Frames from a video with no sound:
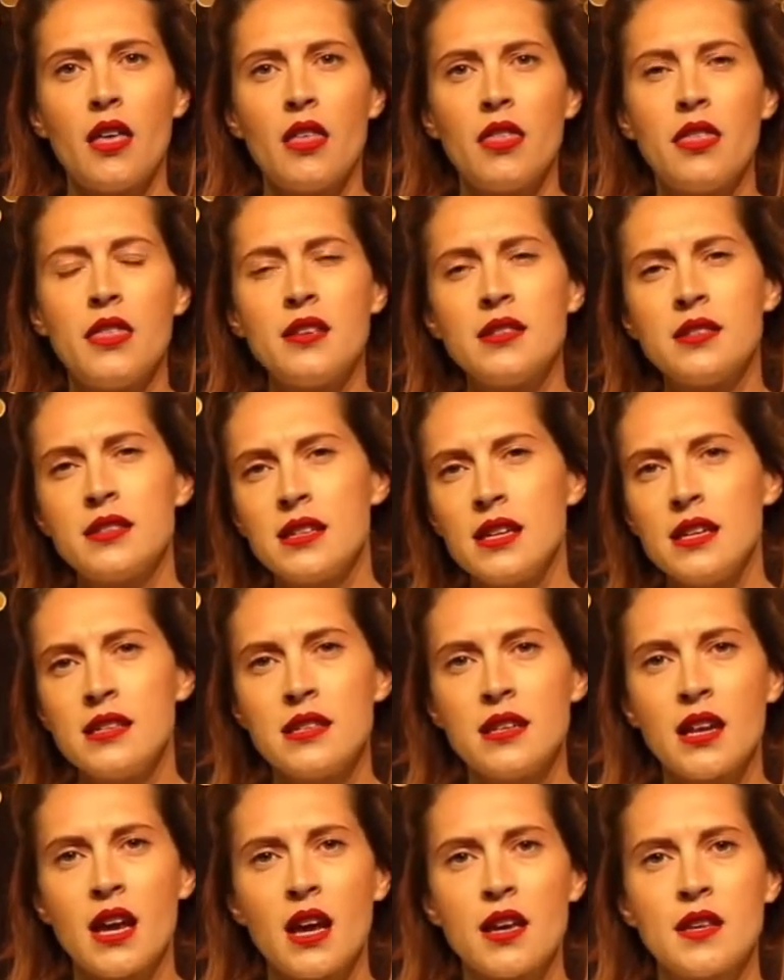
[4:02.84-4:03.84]
This
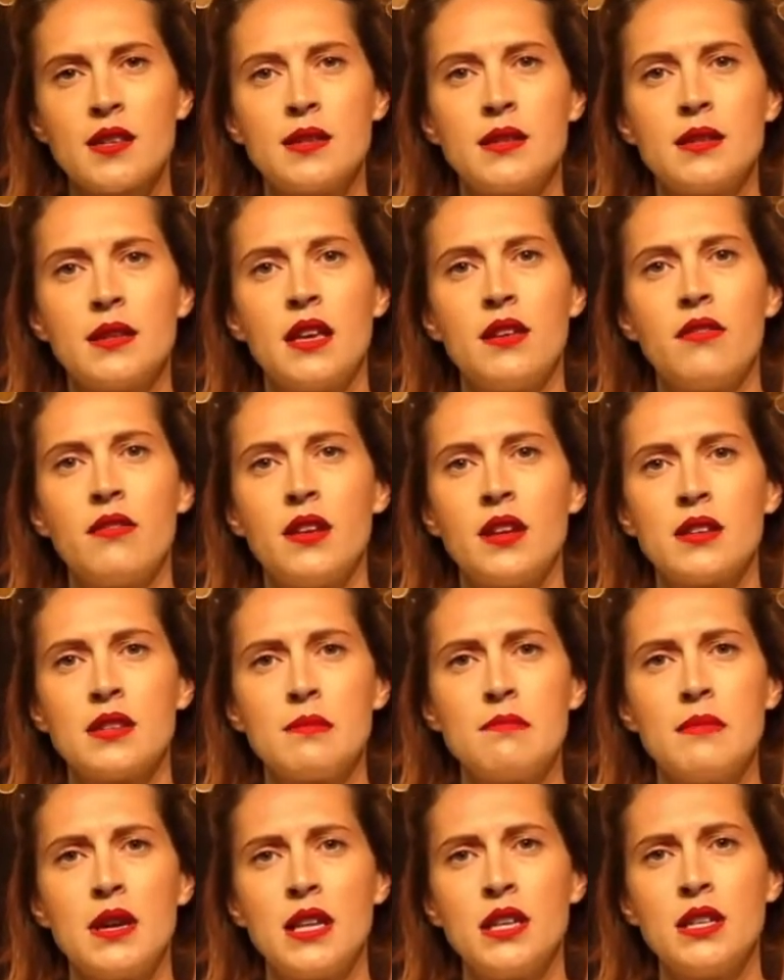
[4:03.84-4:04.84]
season has given
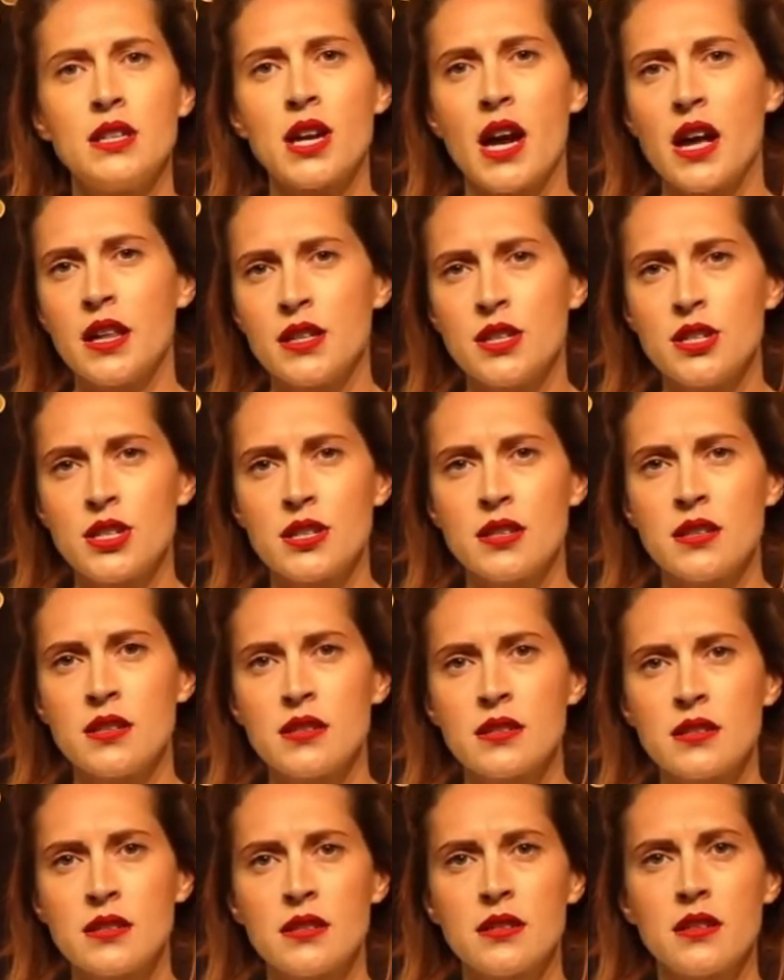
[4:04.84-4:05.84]
us many
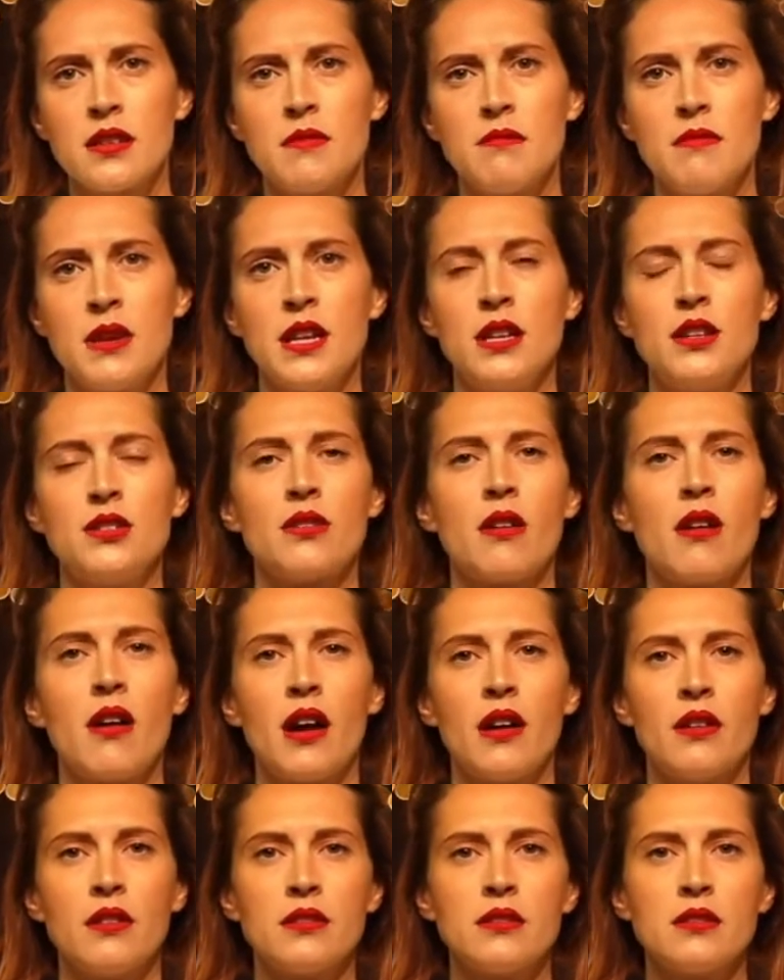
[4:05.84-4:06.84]
challenges, many
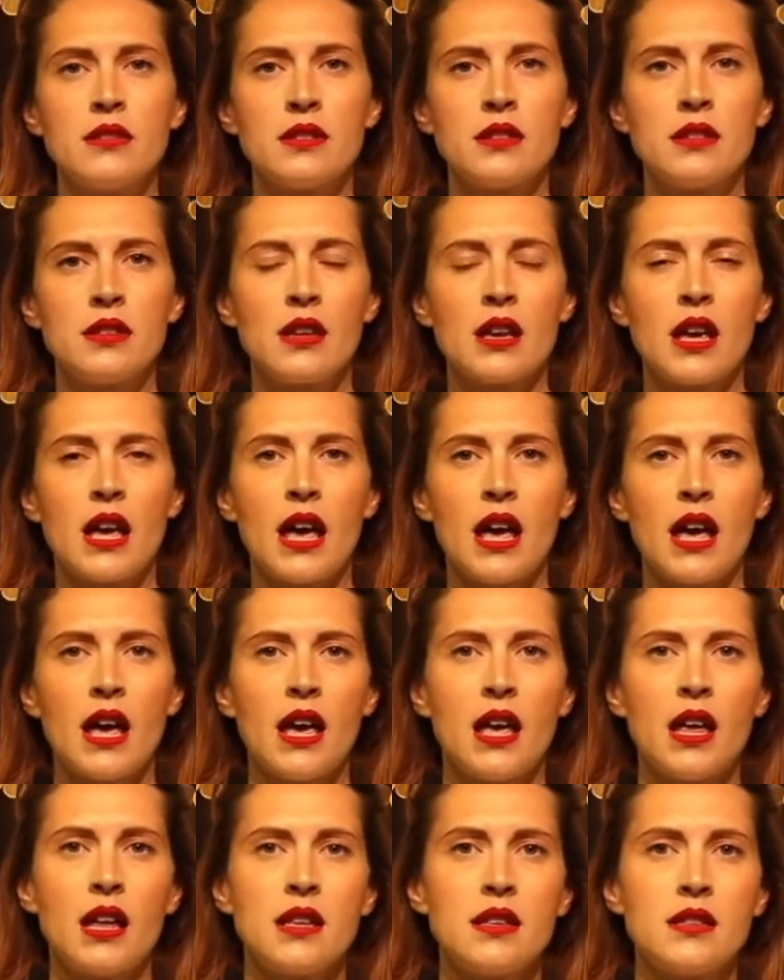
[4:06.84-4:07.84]
trials,
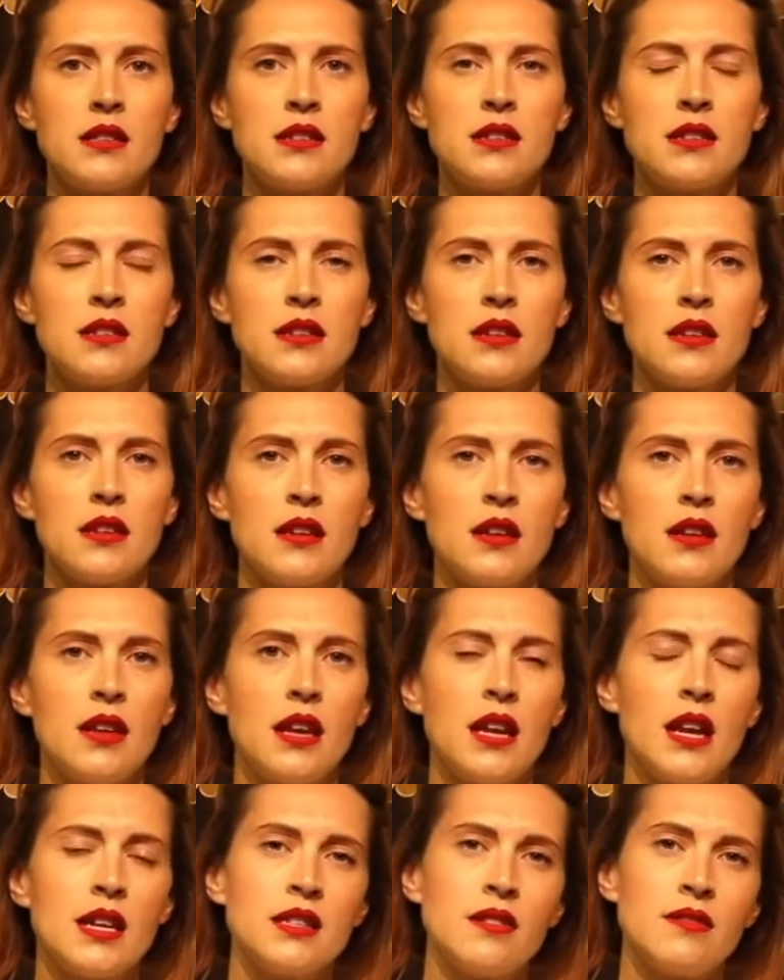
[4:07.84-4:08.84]
and
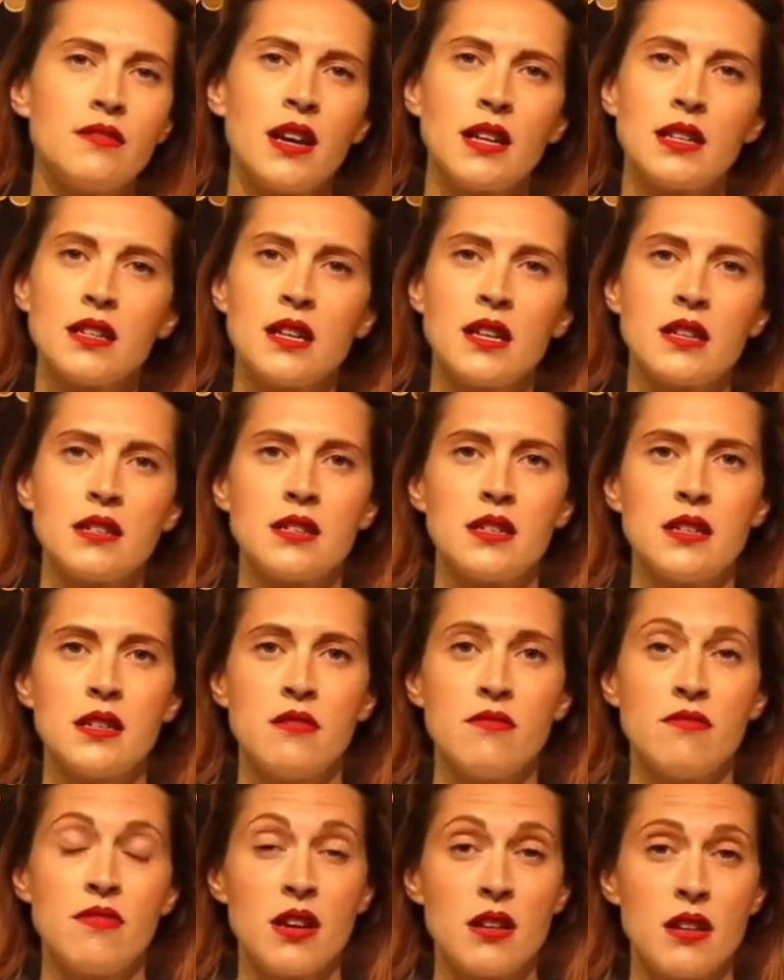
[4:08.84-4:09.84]
it has affected us
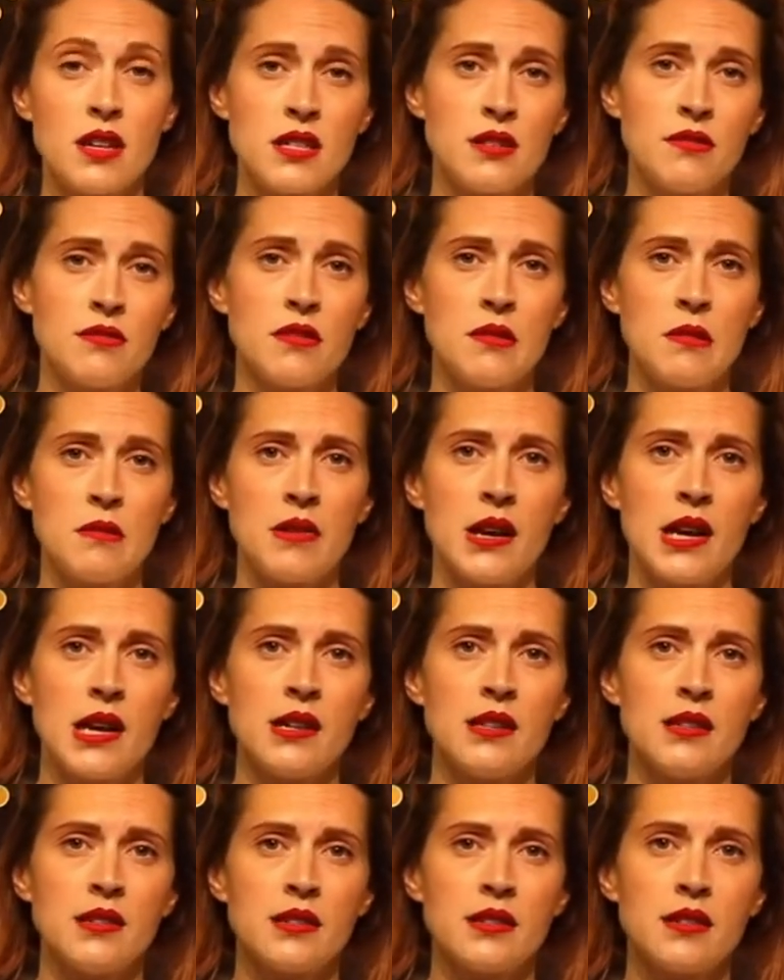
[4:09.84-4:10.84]
in very different
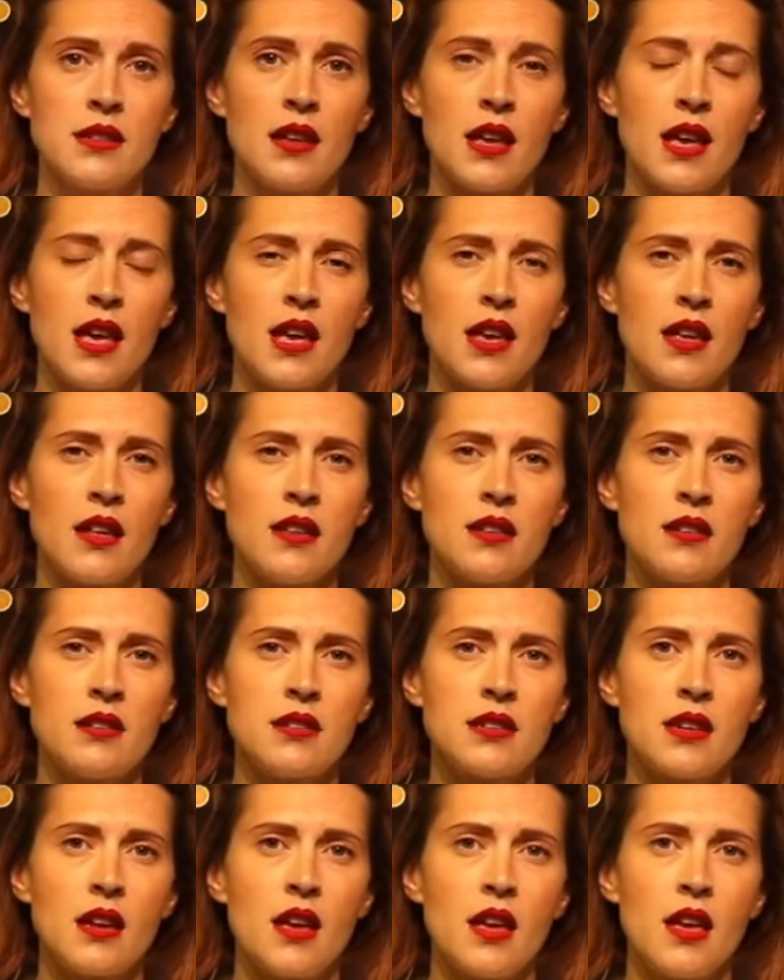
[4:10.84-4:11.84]
ways.
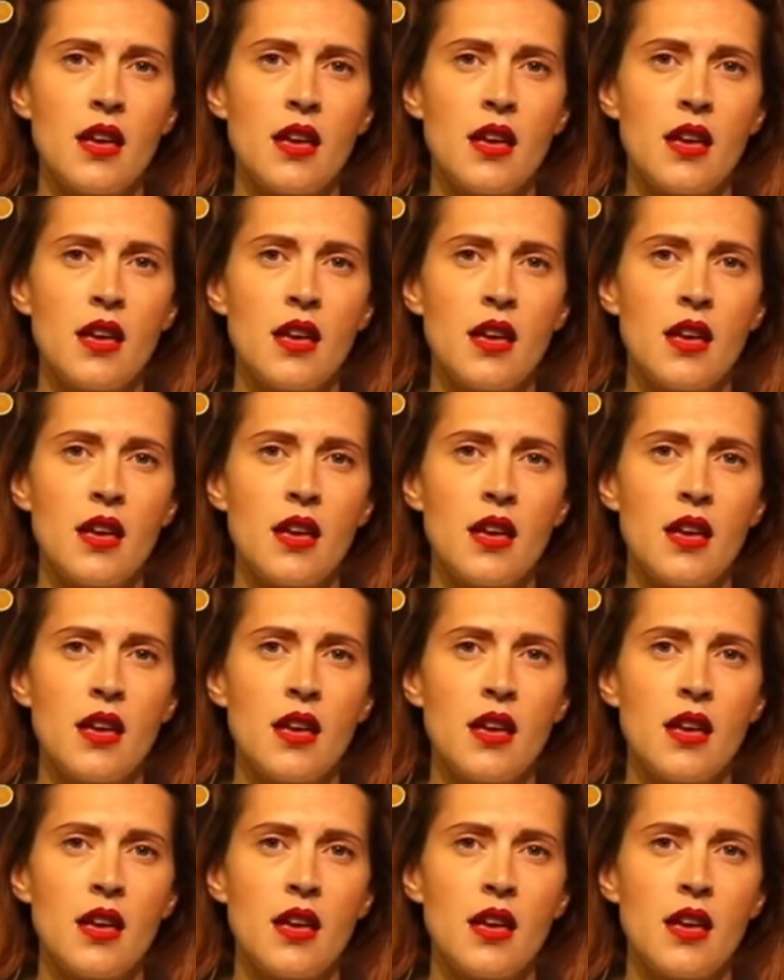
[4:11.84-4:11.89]
And